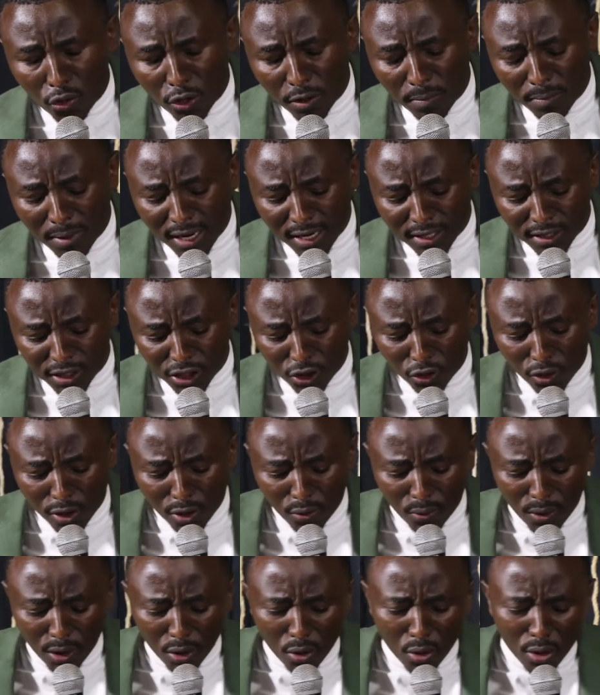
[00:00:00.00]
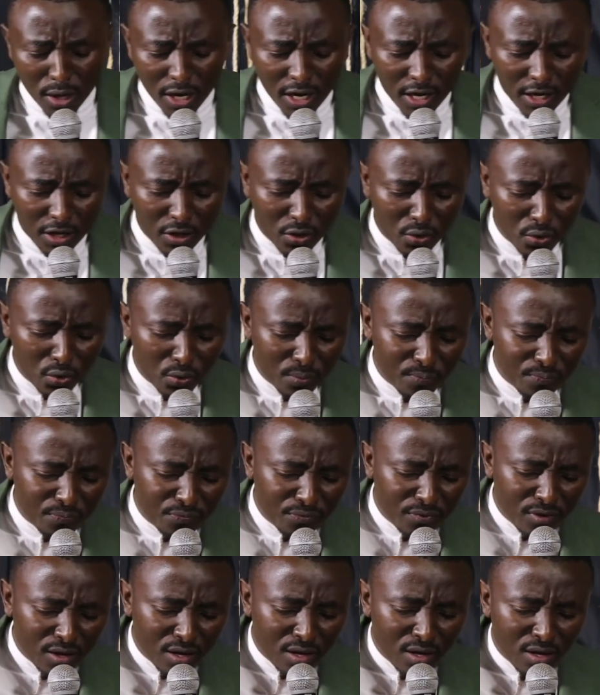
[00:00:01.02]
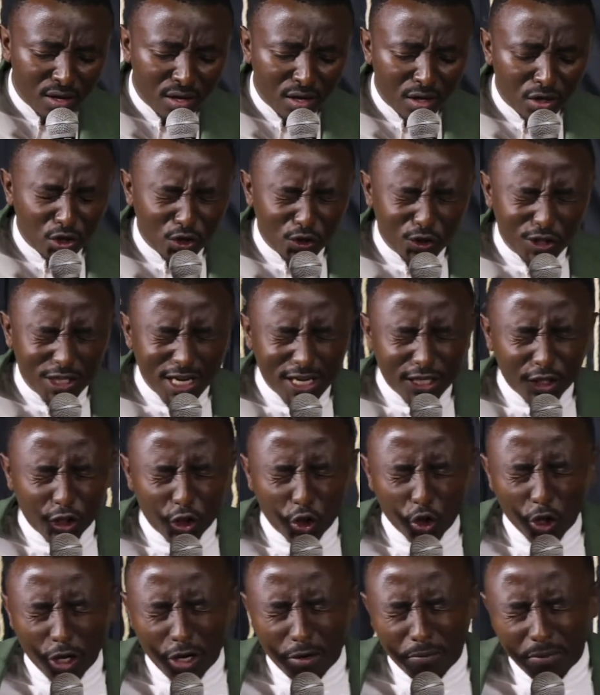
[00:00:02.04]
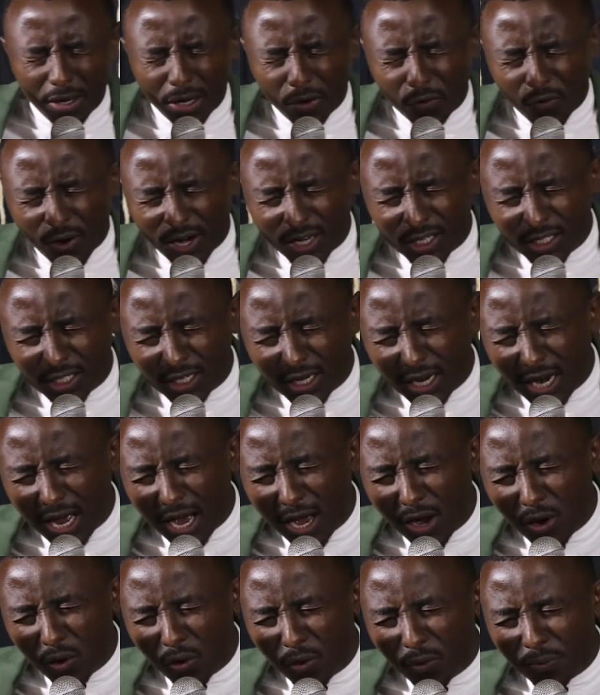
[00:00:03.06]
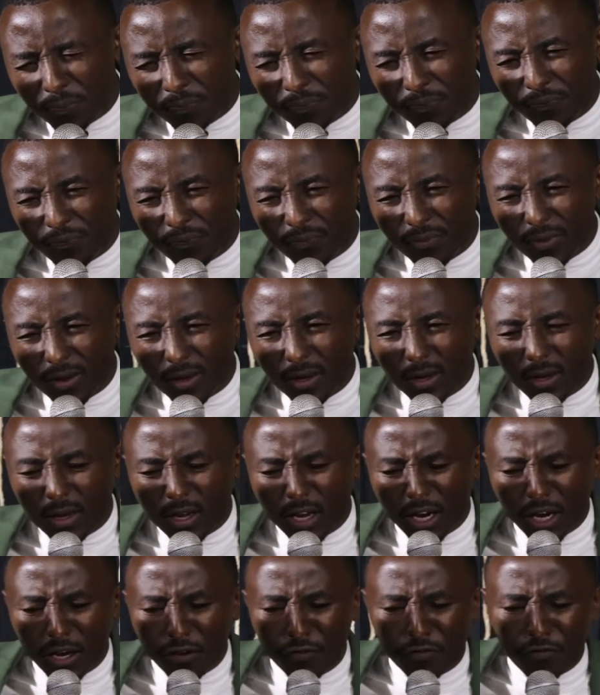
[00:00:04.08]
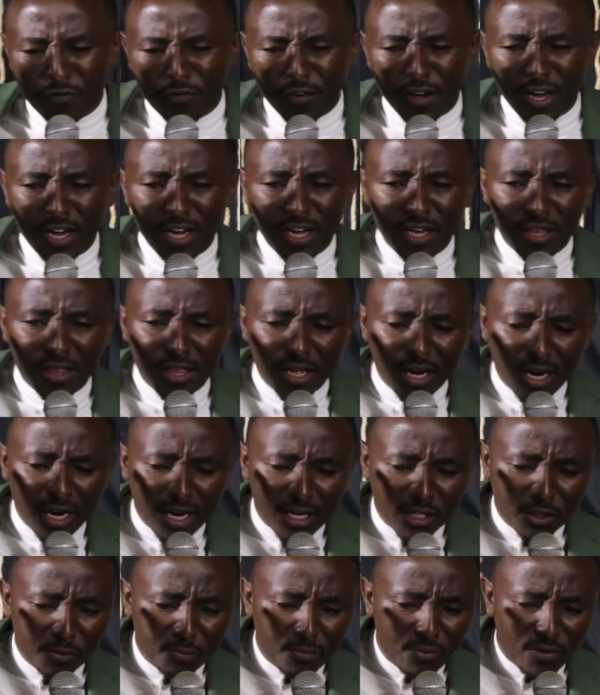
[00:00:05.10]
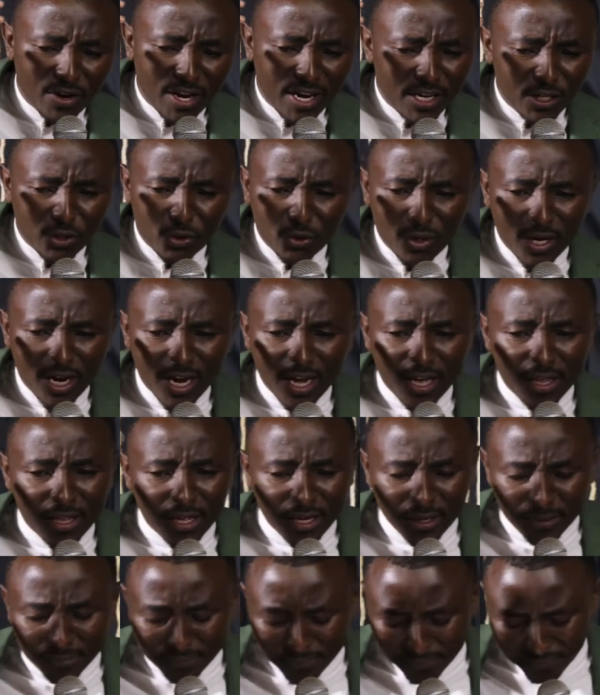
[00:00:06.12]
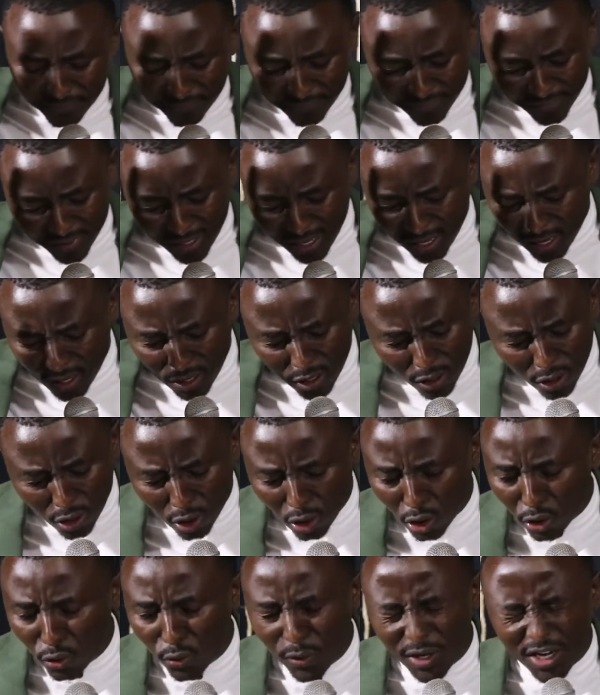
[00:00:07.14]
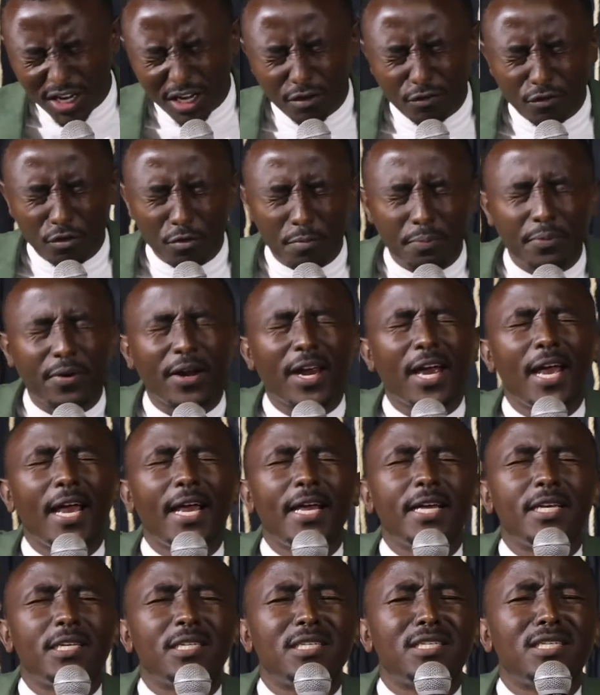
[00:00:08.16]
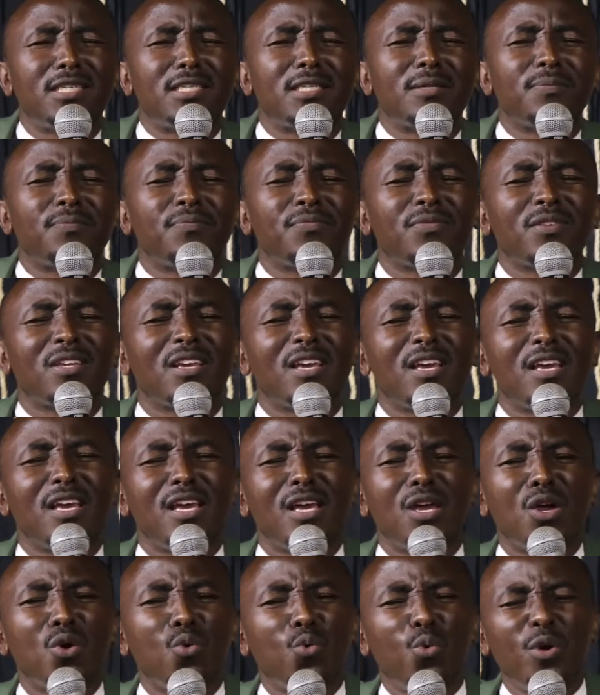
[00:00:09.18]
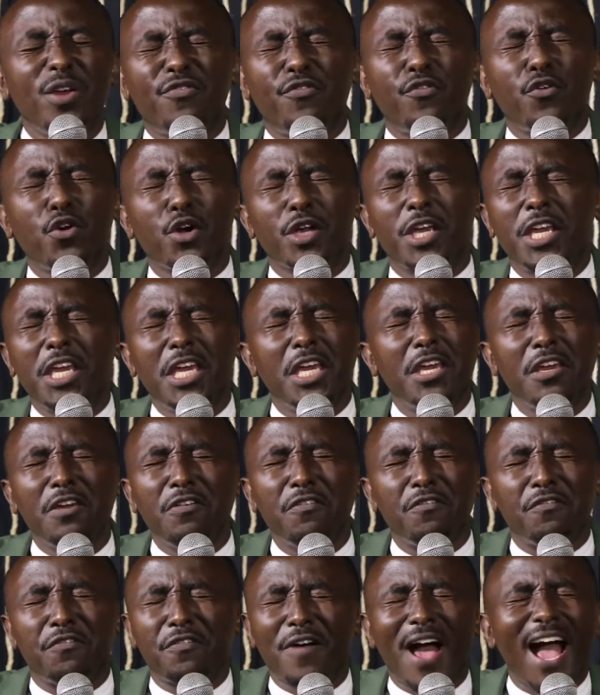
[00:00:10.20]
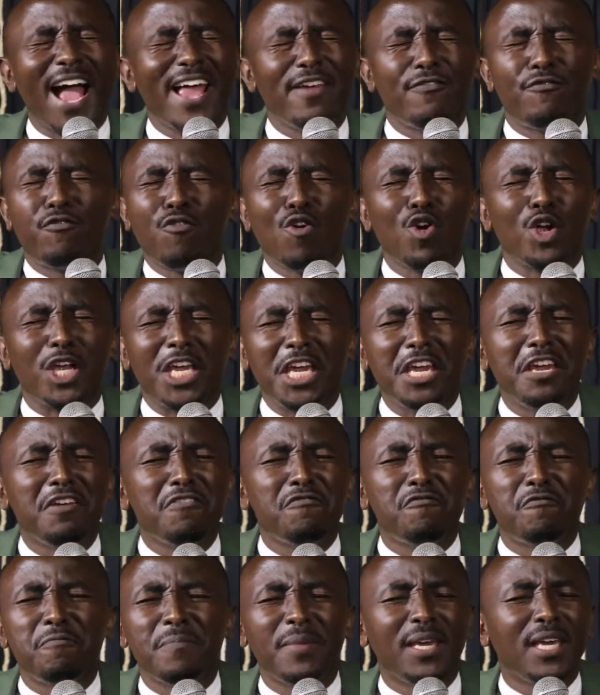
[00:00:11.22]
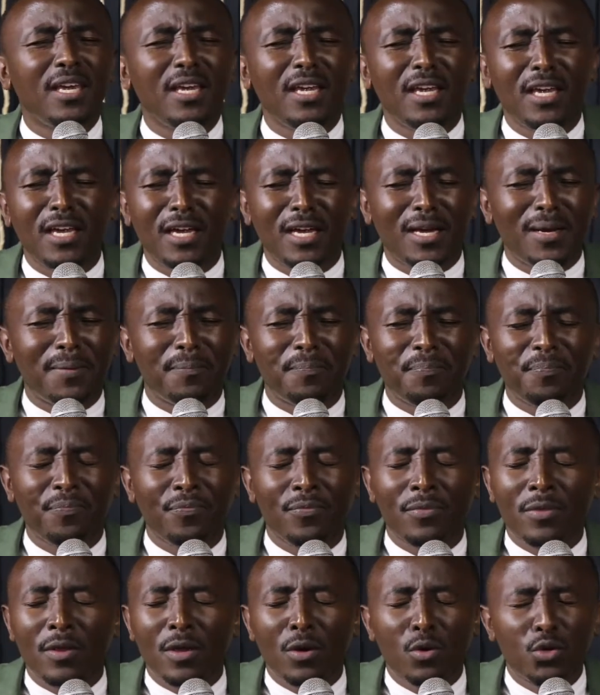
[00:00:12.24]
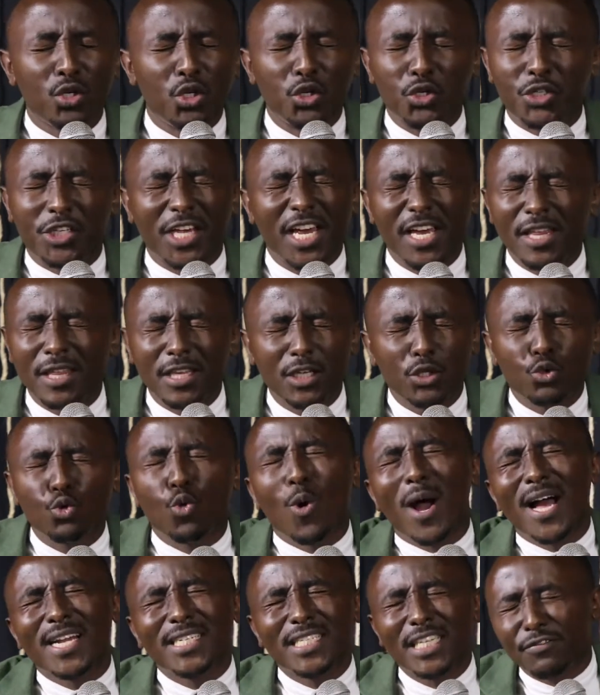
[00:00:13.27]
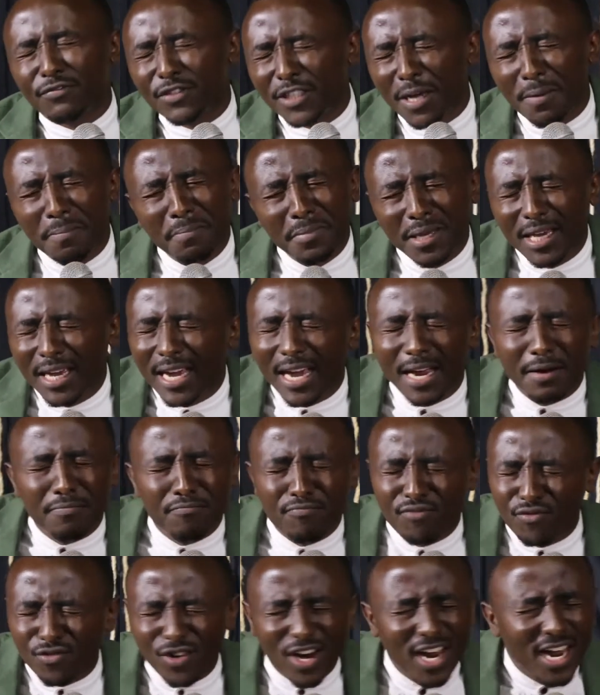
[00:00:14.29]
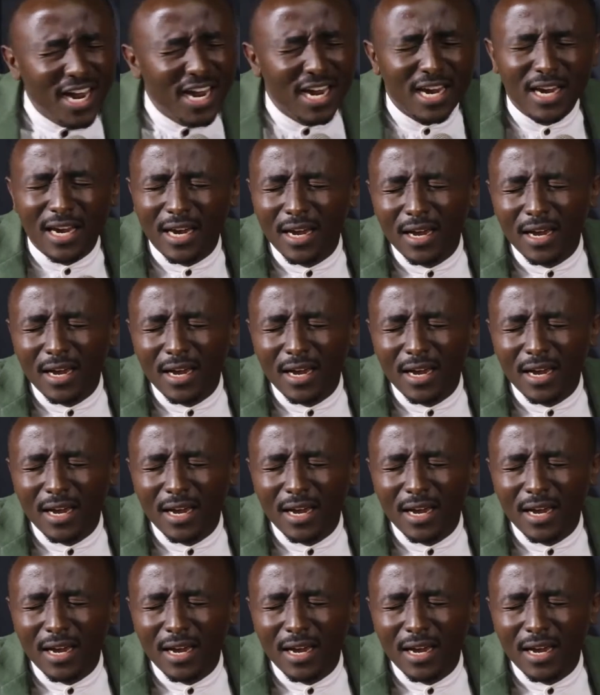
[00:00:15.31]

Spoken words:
we bless you and we honor you. You just join me right now in faith and let's pray together. Lord, we give you praise. We forgive. I forgive me. You say these words after me and pray,